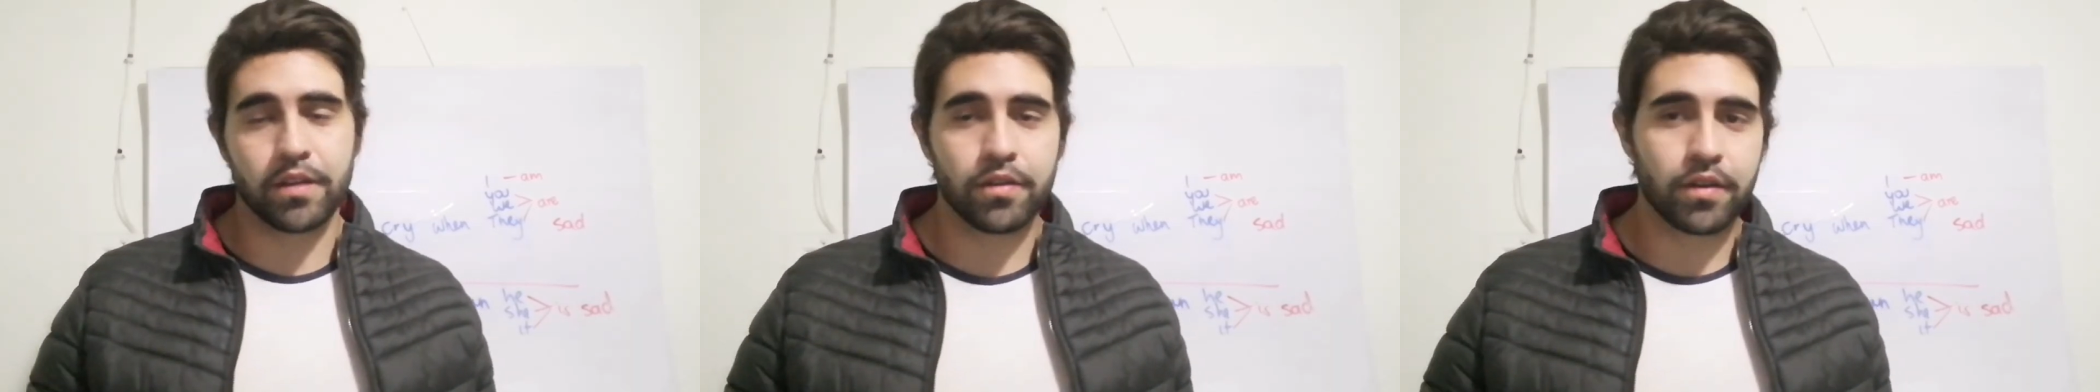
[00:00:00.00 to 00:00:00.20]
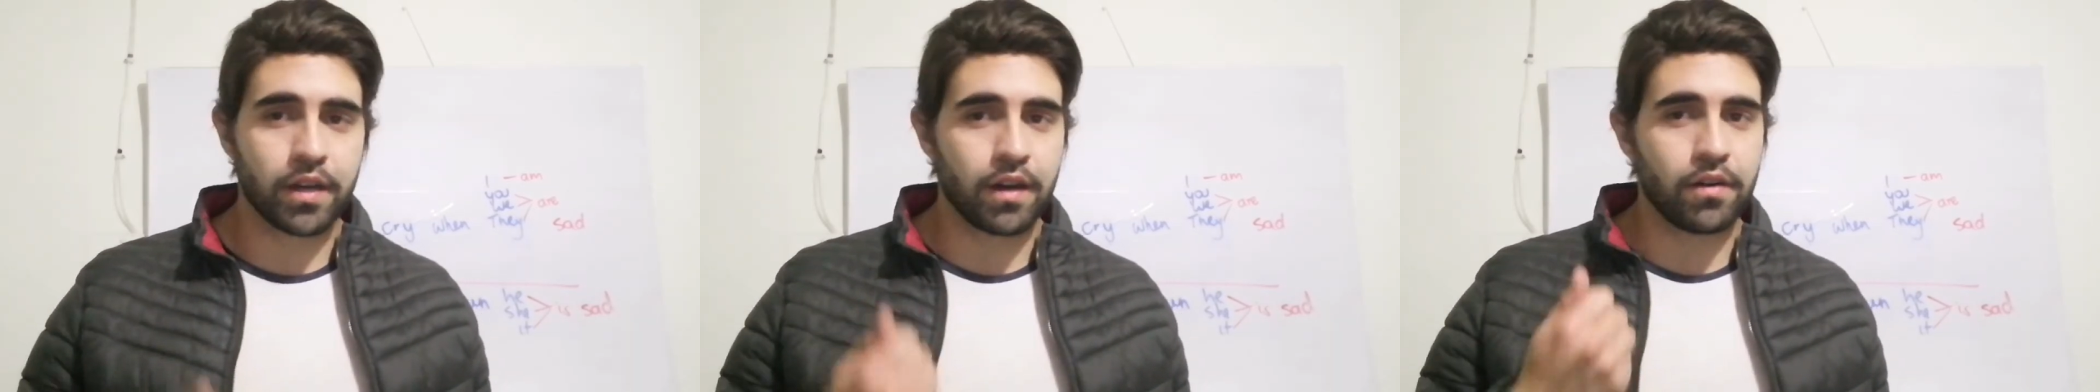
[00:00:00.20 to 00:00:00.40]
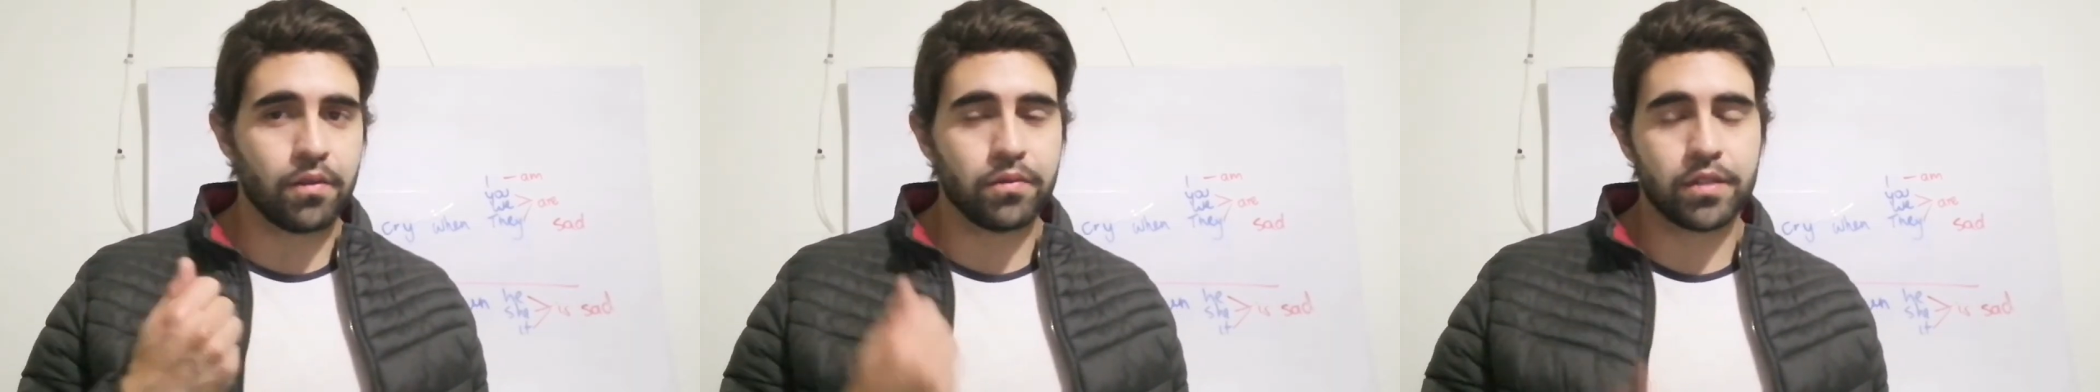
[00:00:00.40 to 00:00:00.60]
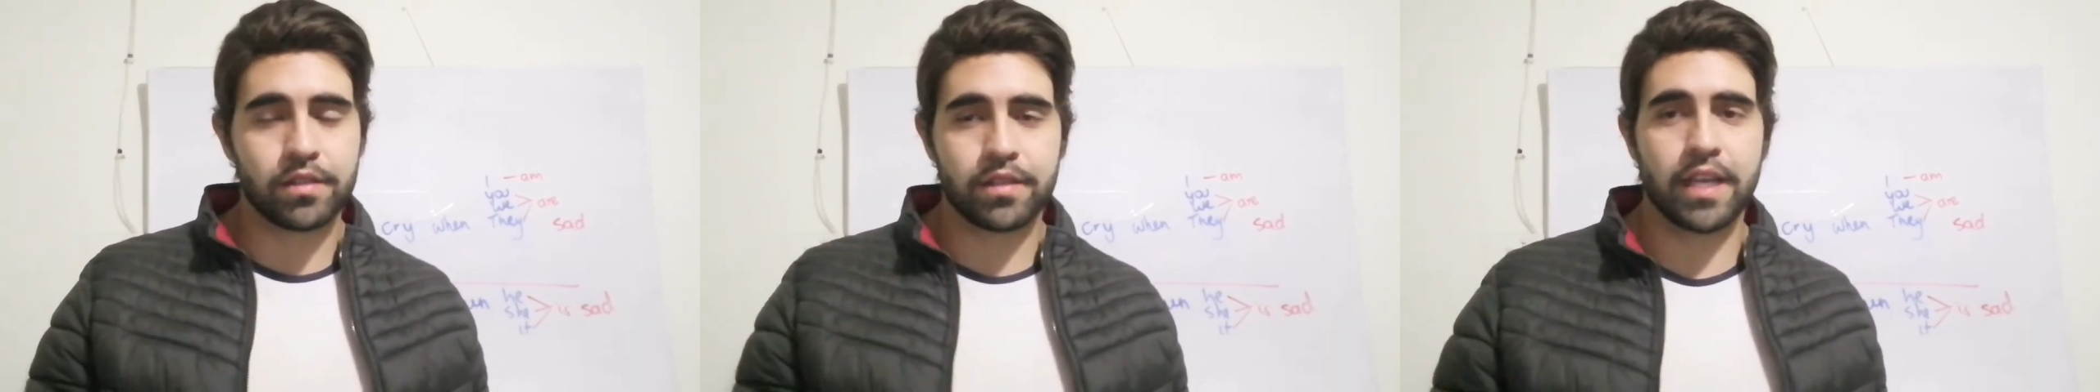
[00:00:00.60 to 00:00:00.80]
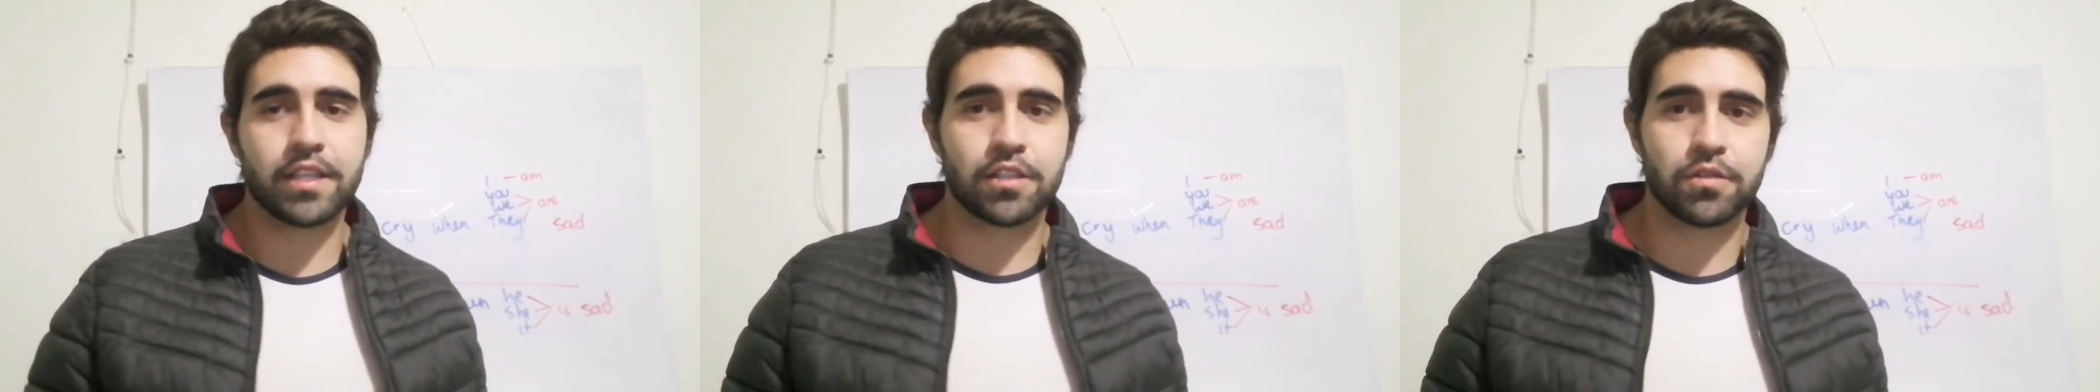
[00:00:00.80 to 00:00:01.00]
you can
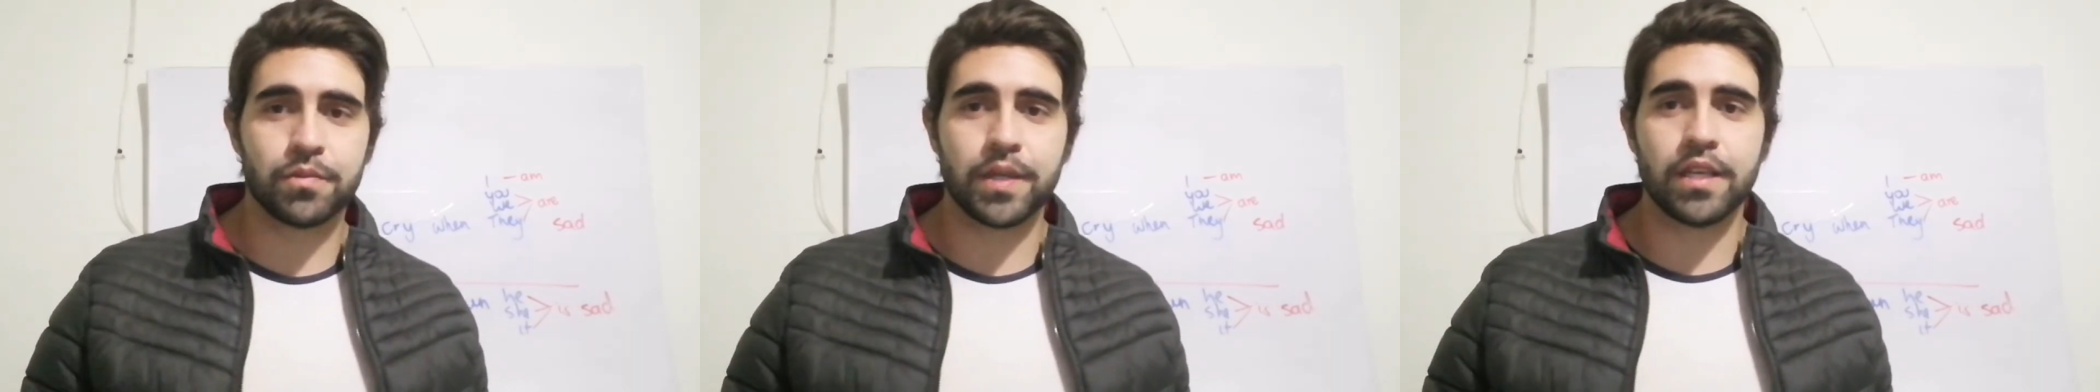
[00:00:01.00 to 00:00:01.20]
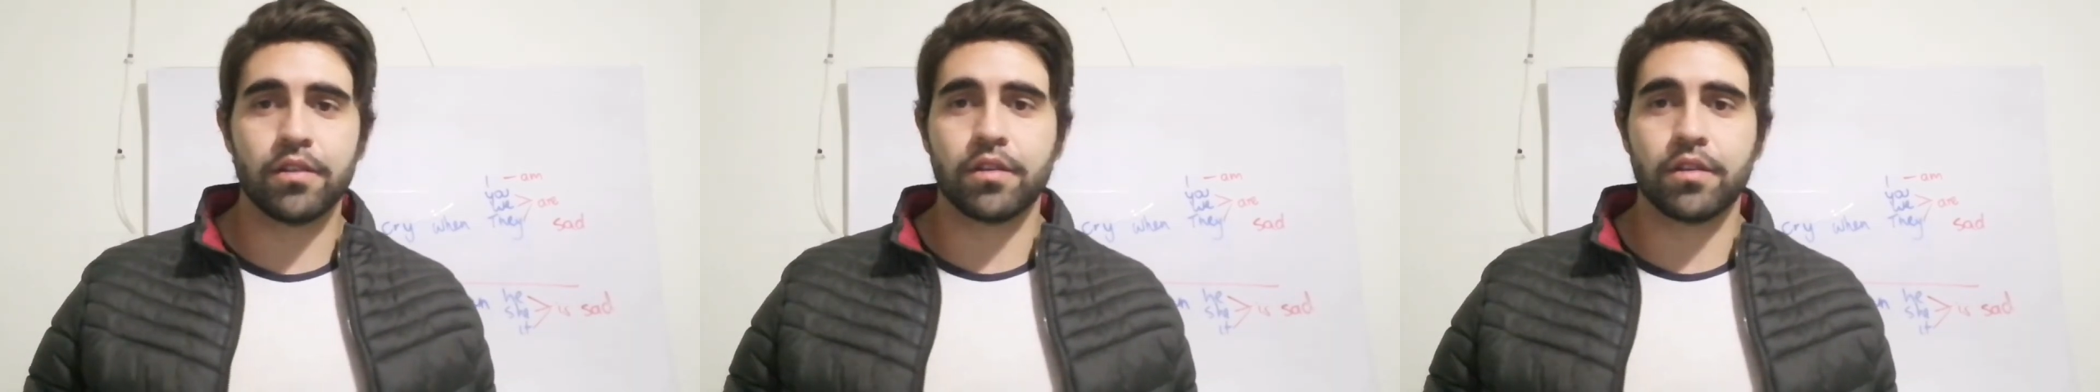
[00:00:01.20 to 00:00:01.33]
always text me,